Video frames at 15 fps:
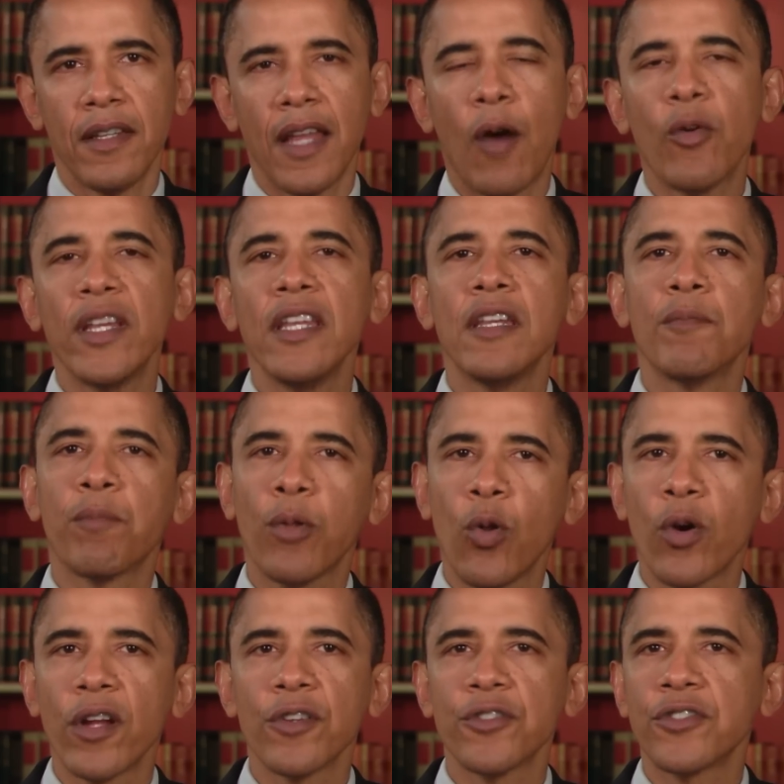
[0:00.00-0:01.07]
Now we need
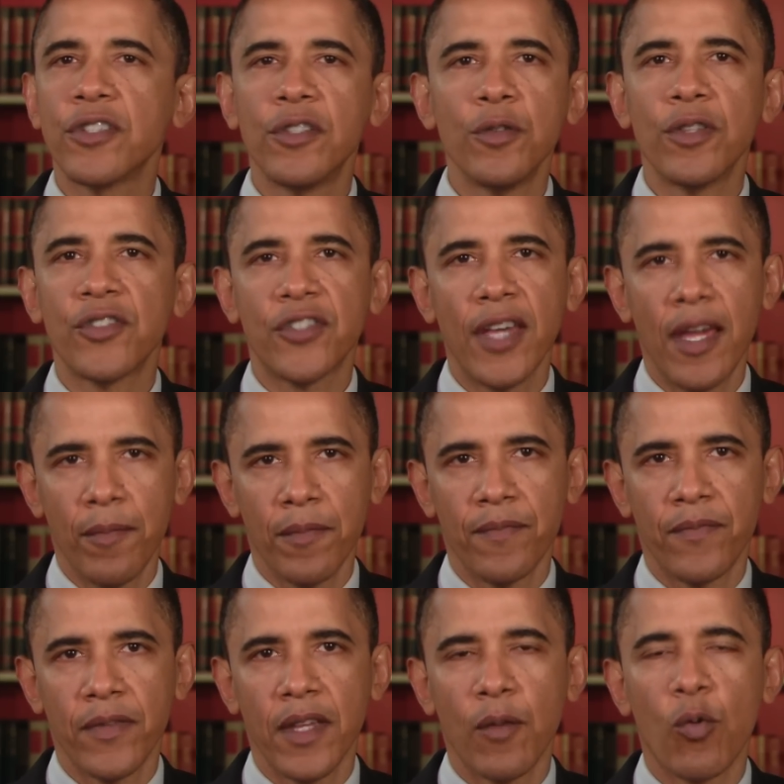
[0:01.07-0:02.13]
employers to do the same,
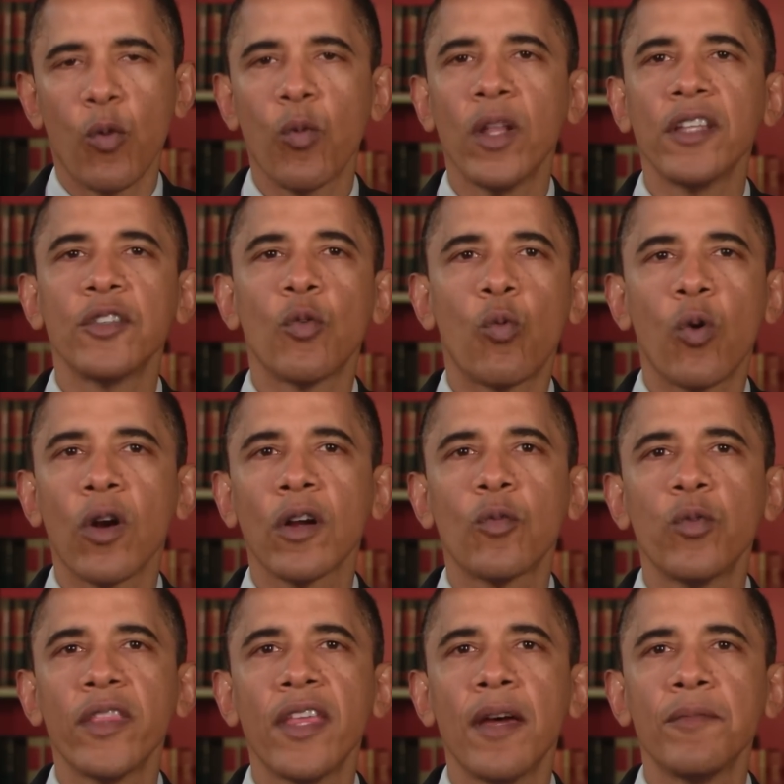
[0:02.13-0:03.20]
and we're willing to
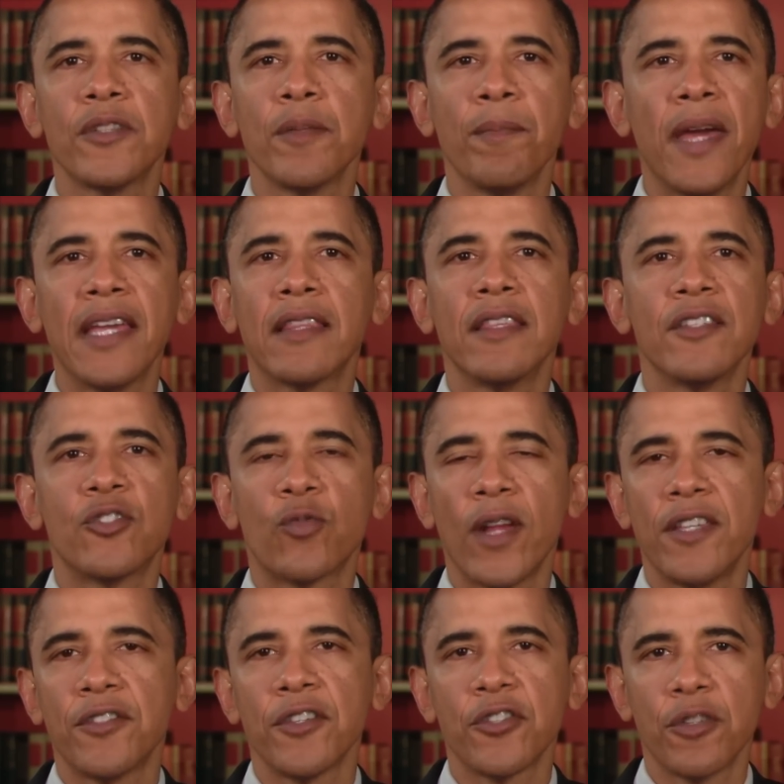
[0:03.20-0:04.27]
work with them to make this
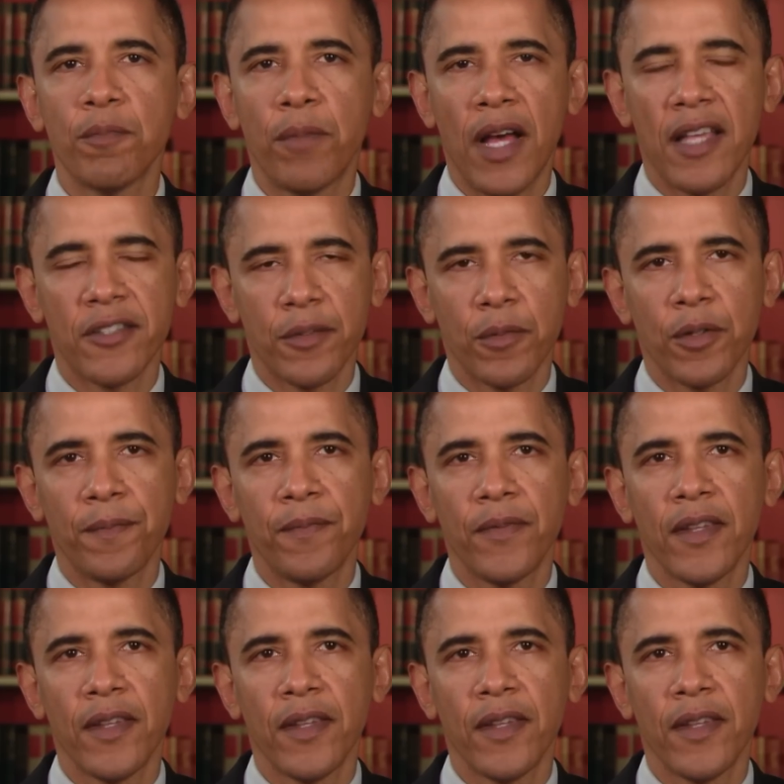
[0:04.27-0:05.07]
transition possible.